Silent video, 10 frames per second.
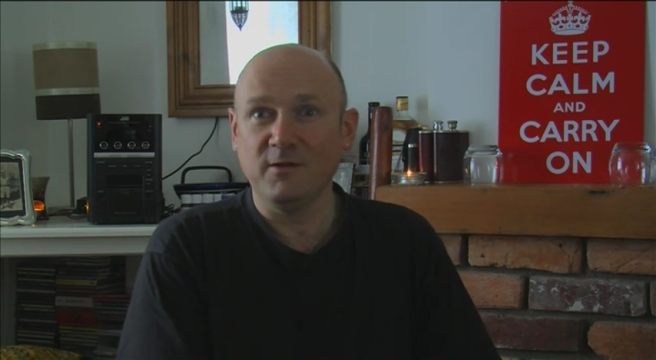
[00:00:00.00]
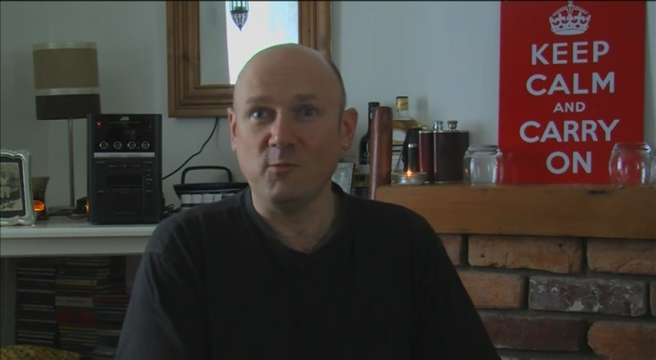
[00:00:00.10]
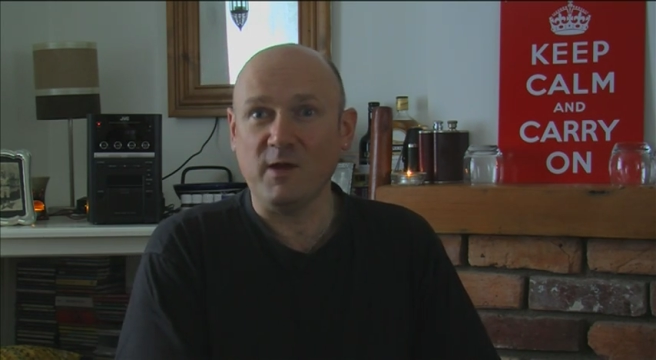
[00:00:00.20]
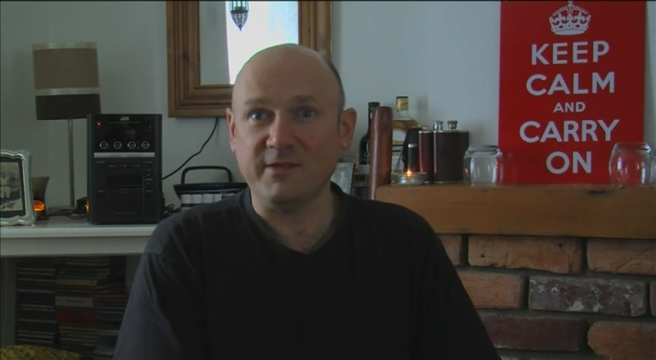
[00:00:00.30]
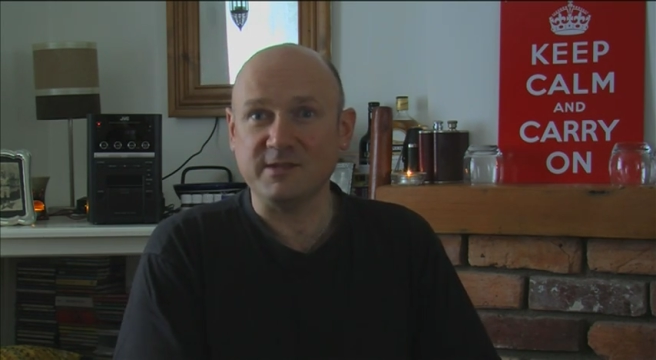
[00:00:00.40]

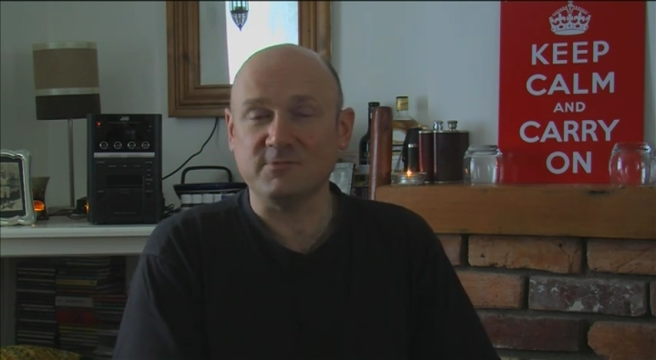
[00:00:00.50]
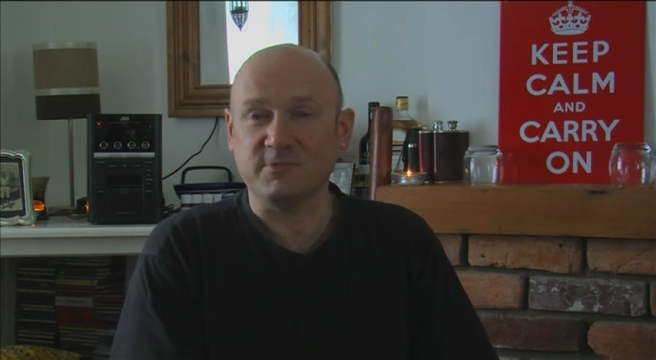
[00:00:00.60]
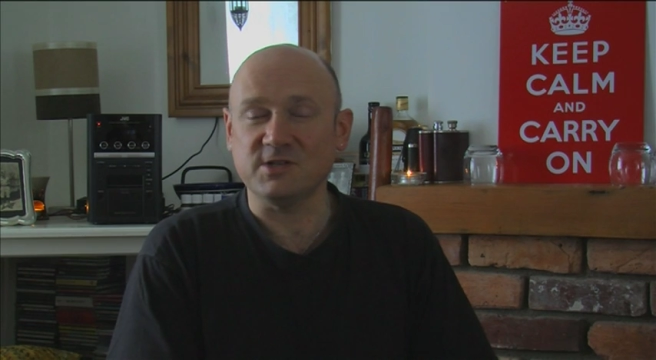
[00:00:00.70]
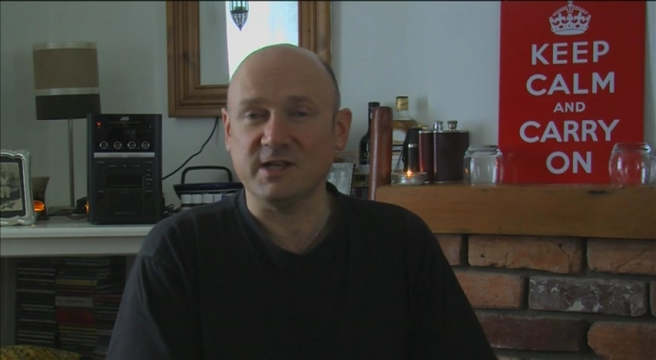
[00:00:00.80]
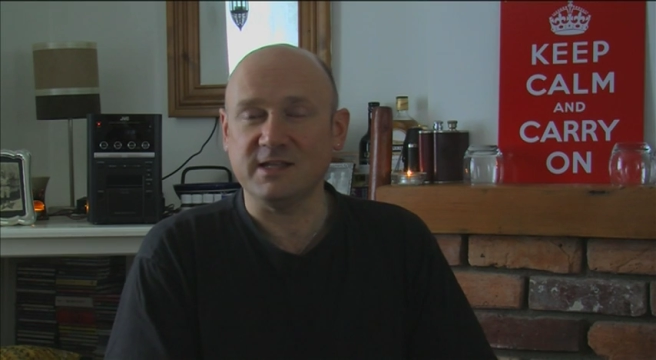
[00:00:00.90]
where this
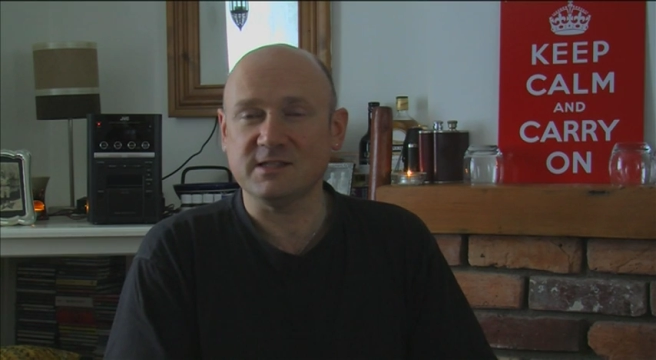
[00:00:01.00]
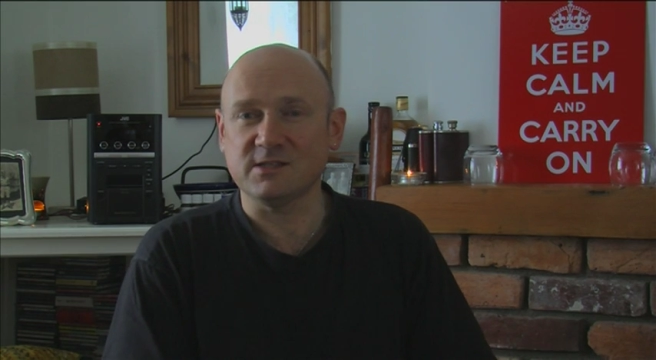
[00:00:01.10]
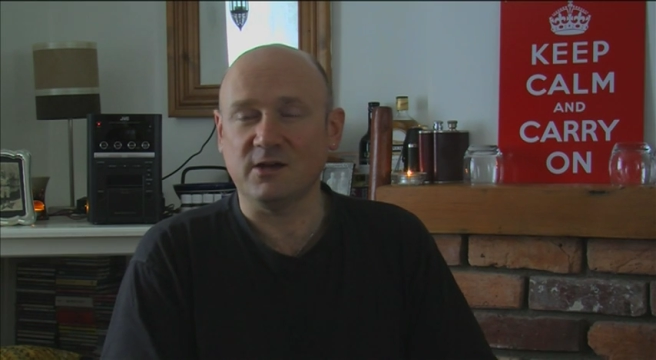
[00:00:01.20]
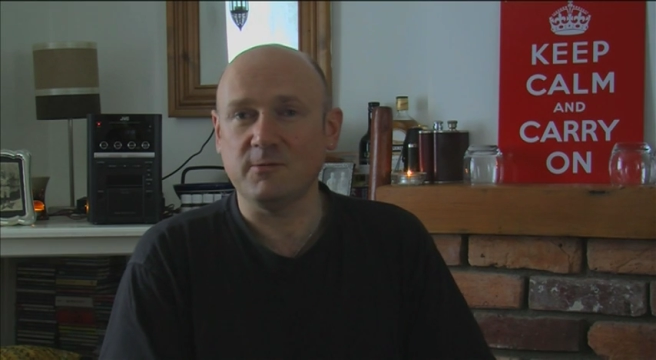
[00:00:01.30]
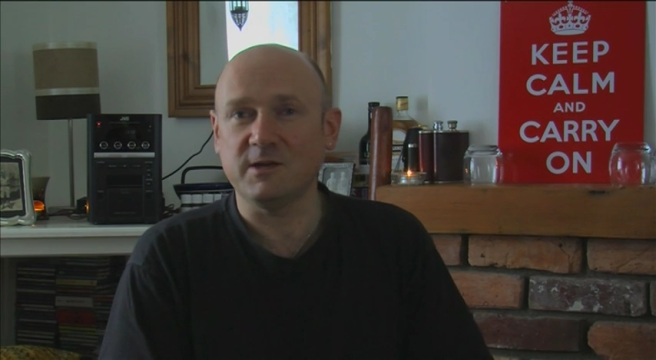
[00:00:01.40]
originates.
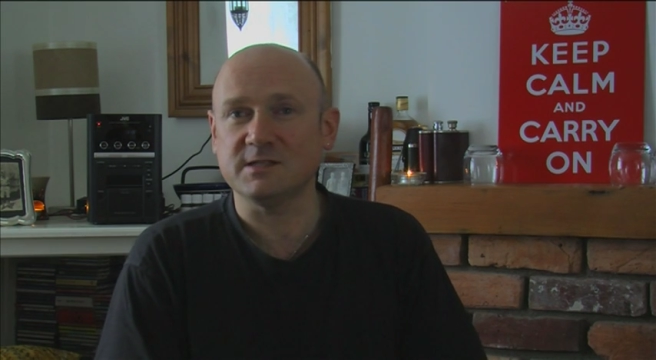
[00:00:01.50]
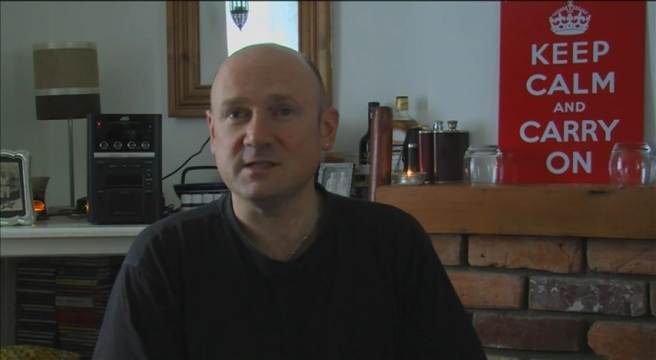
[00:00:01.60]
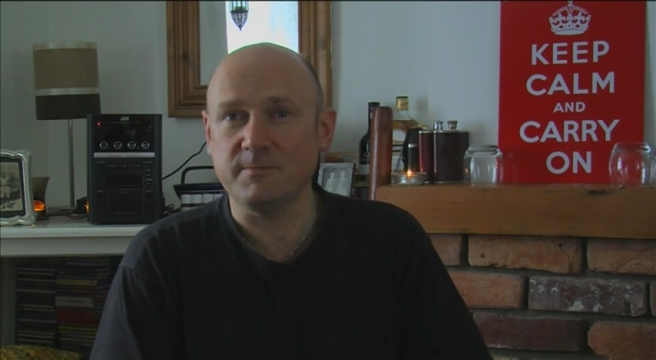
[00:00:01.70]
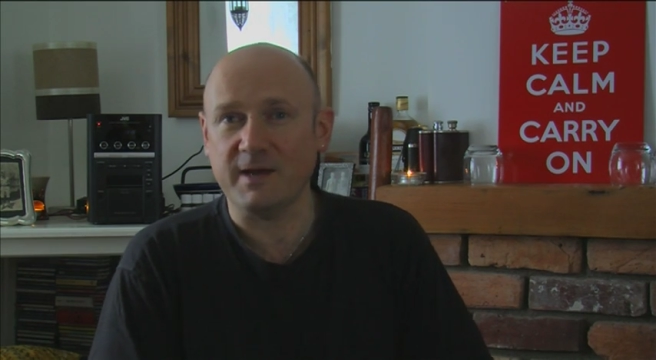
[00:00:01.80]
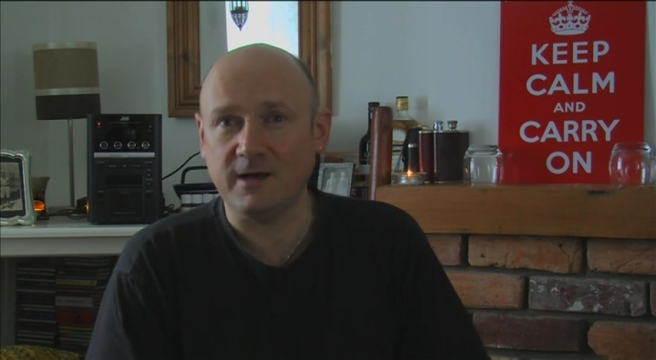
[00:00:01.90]
So I went
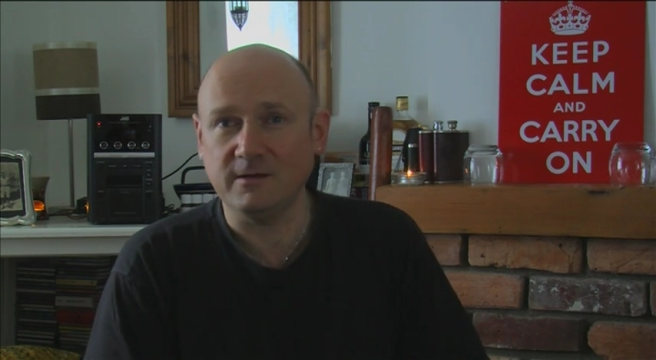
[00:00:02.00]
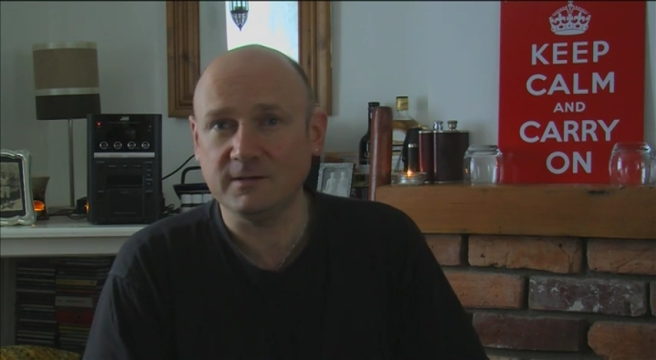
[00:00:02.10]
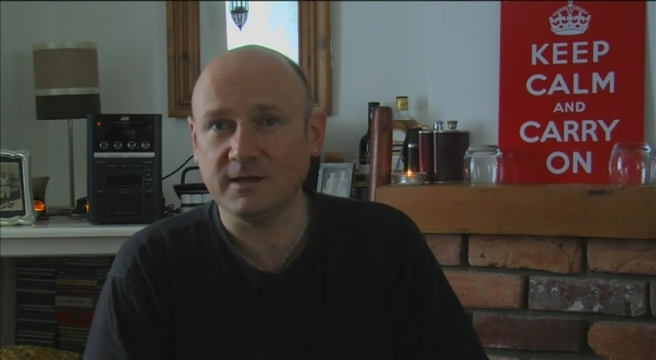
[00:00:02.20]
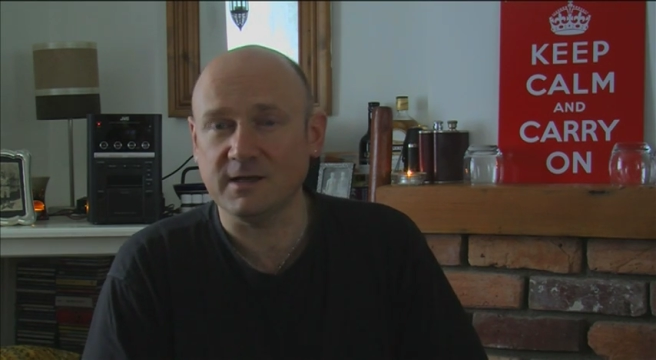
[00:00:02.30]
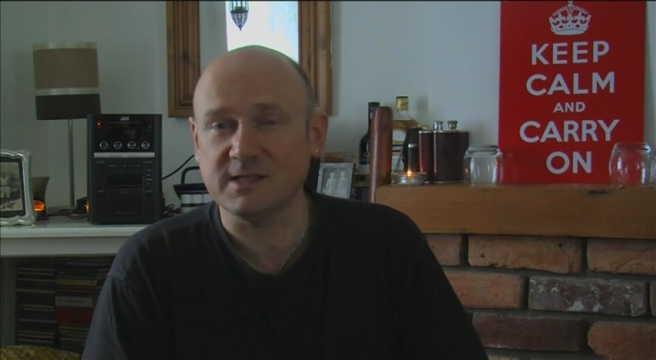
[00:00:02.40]
to
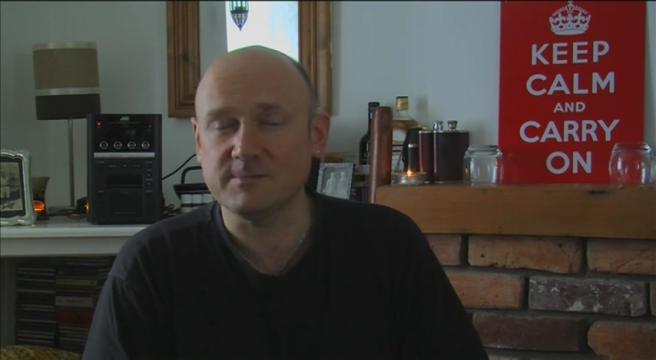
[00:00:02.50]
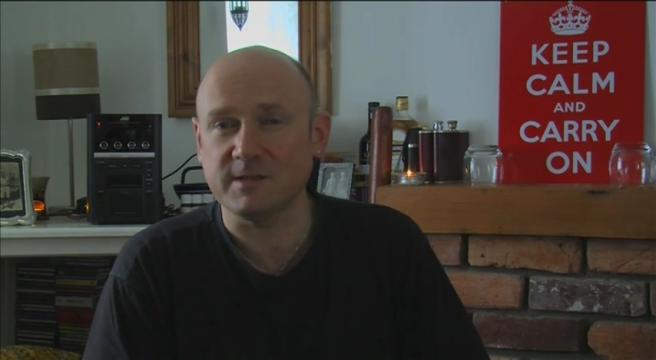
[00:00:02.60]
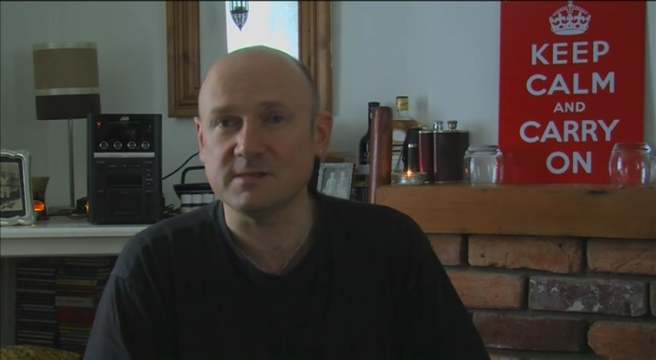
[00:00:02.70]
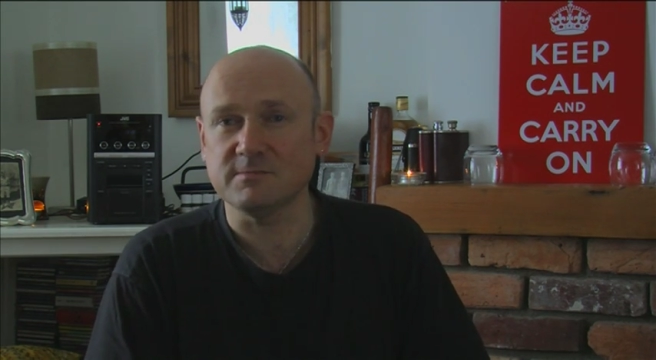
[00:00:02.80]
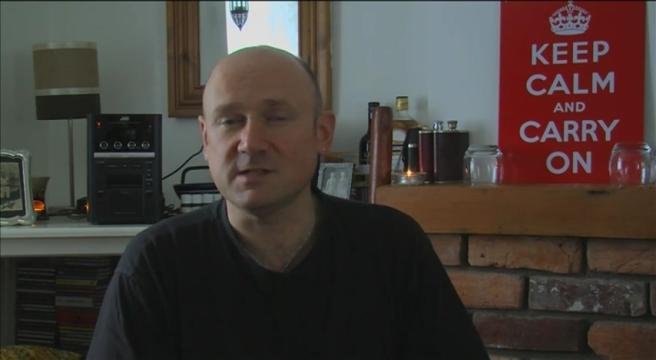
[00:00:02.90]
Nepal and I
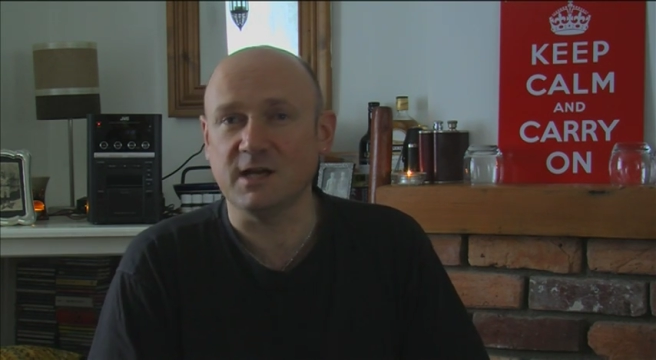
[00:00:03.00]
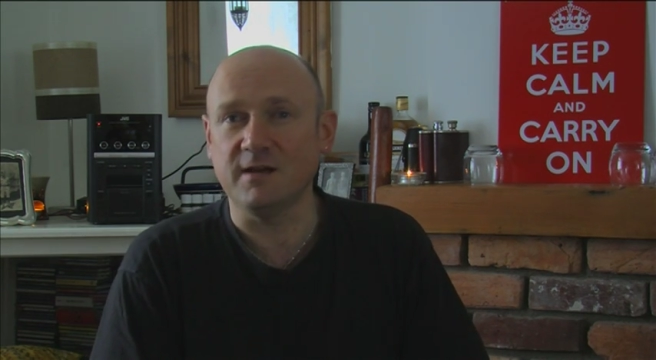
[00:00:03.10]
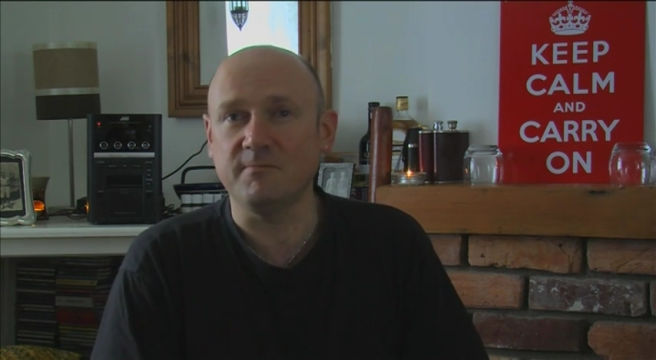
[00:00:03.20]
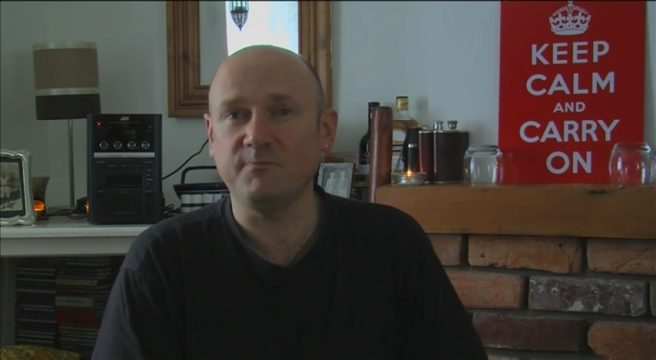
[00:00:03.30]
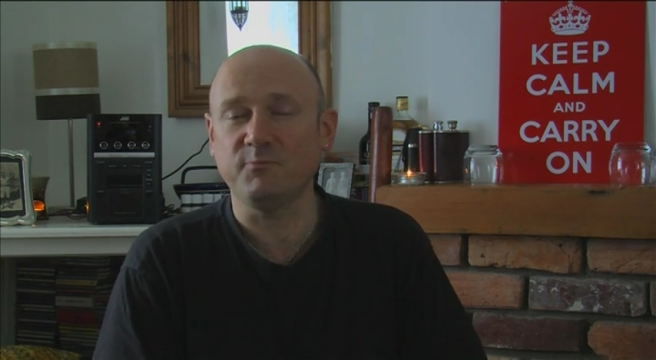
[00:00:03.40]
spent some
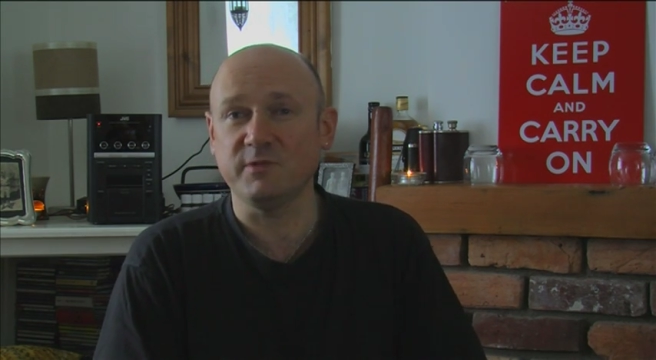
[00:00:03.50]
time